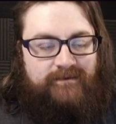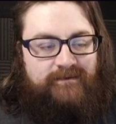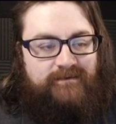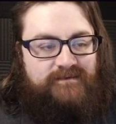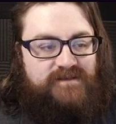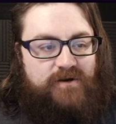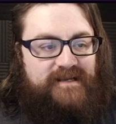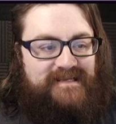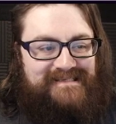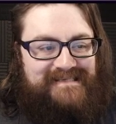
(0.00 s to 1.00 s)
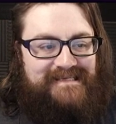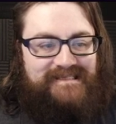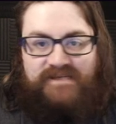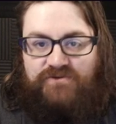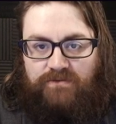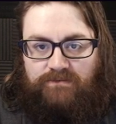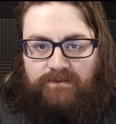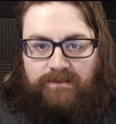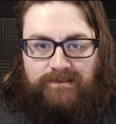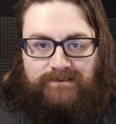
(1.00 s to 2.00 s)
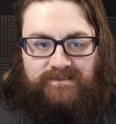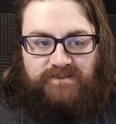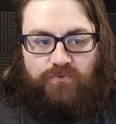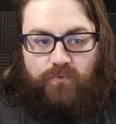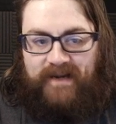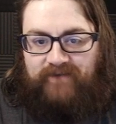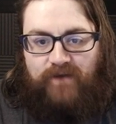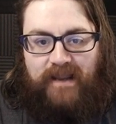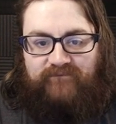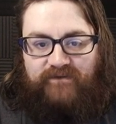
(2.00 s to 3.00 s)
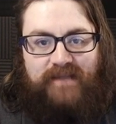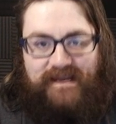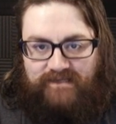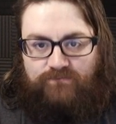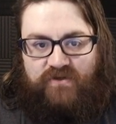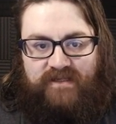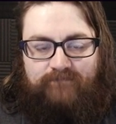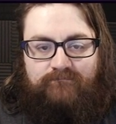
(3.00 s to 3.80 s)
starting at 6 Central to whenever I feel like it, really.